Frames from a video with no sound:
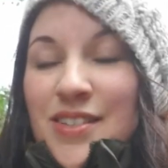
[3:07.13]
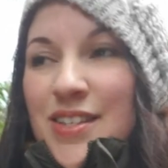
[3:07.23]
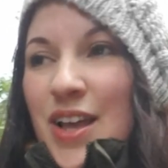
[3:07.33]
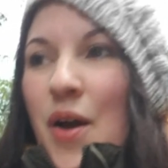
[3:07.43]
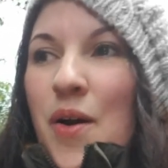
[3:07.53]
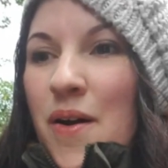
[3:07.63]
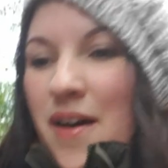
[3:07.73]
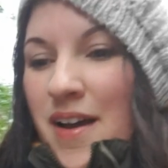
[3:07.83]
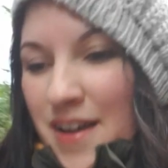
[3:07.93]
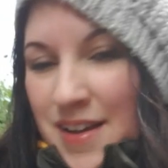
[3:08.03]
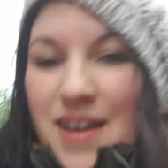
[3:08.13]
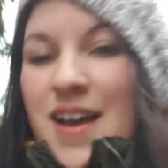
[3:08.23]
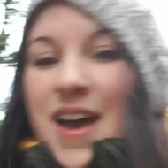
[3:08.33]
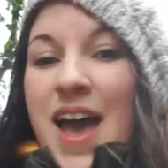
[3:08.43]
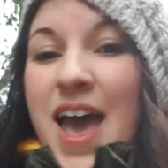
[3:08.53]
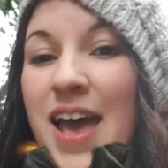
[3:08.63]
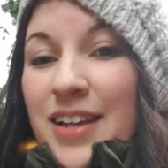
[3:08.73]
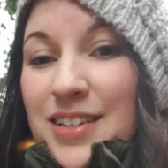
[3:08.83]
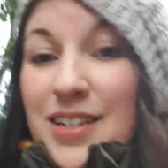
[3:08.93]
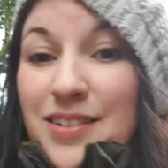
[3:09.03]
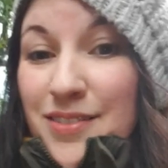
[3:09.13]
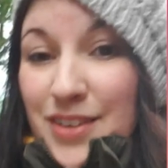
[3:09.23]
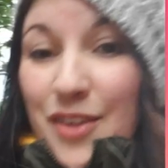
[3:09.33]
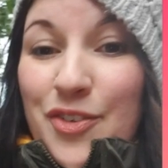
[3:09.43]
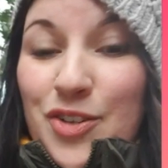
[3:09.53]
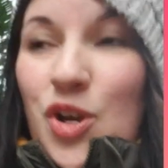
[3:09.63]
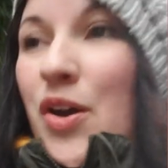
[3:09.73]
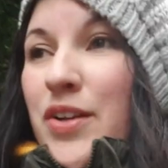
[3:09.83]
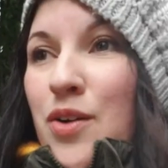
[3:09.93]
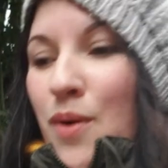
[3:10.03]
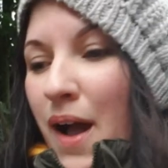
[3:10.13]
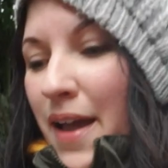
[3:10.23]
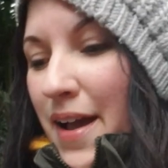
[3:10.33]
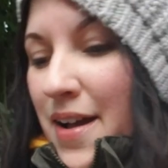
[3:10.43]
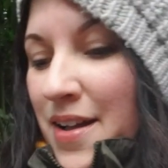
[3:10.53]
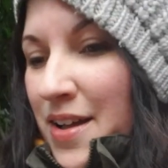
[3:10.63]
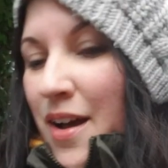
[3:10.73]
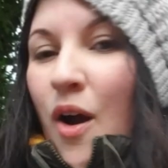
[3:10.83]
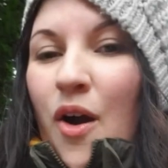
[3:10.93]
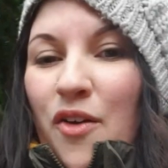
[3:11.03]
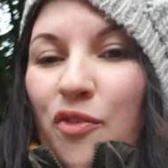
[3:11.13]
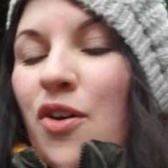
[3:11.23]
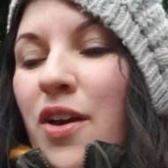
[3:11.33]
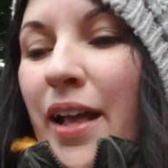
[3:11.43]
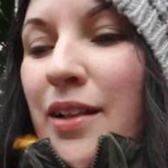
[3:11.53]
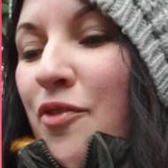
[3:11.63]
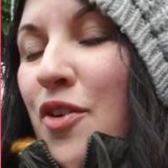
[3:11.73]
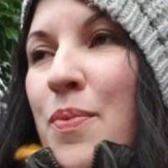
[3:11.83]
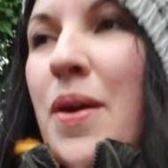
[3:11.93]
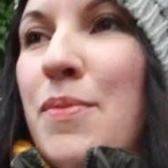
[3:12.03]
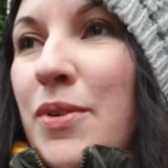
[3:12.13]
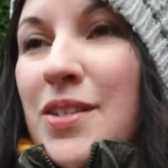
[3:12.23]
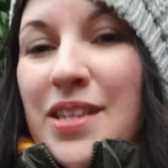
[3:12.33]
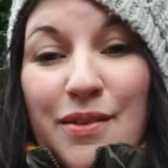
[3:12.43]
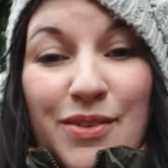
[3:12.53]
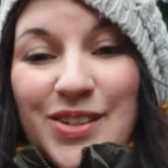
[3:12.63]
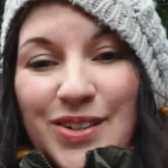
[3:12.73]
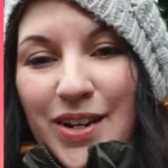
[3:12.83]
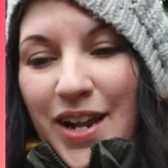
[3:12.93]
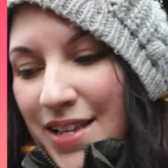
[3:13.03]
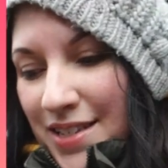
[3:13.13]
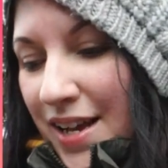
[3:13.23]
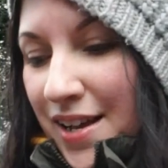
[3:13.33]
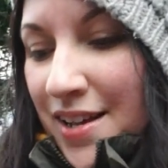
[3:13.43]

So, and if you join a choir or if you get a few people to sing with you together,